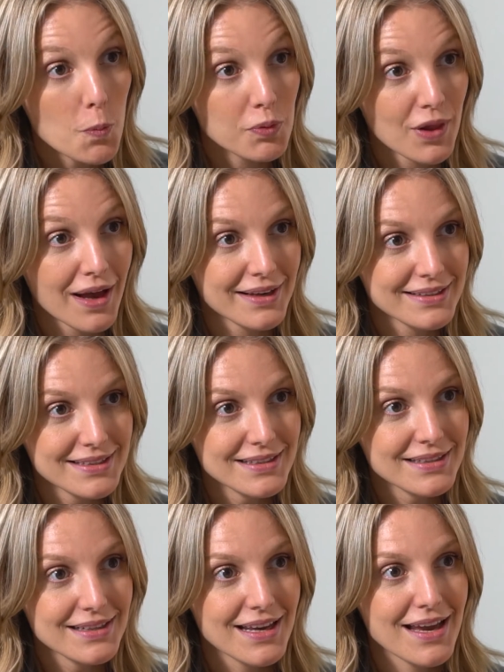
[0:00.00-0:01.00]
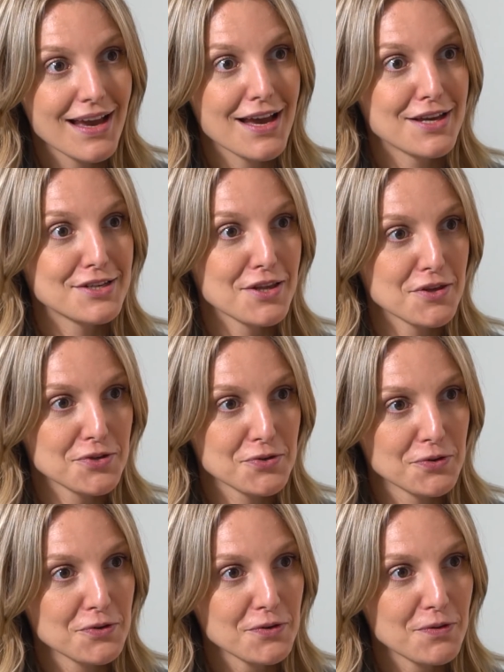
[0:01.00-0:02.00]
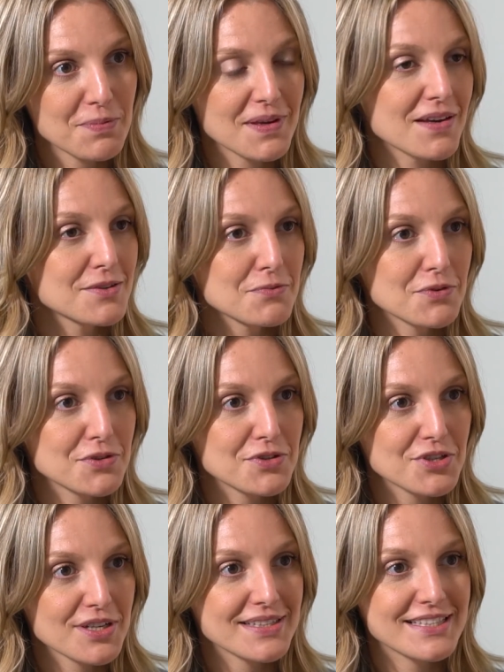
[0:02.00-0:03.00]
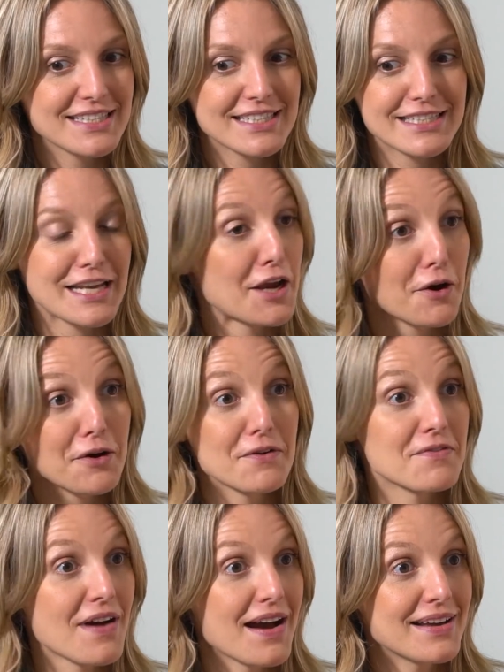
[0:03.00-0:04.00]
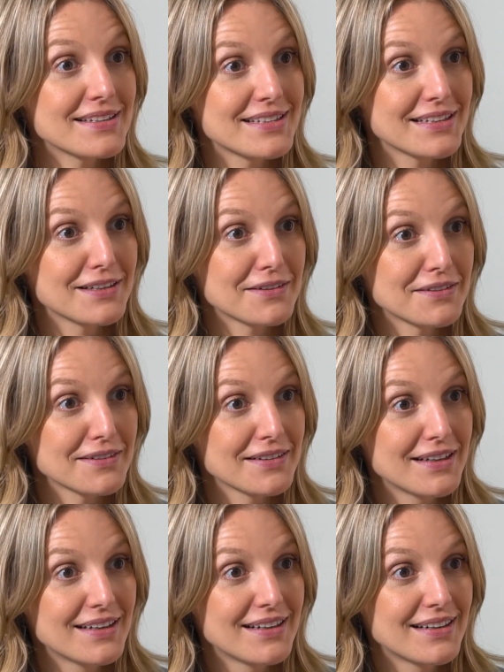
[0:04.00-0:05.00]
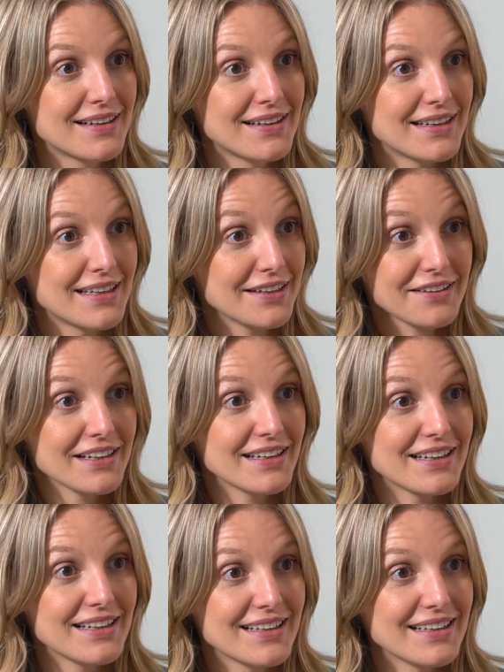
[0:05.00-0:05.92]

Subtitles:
blinded to the truth because we're just terrified to hear it.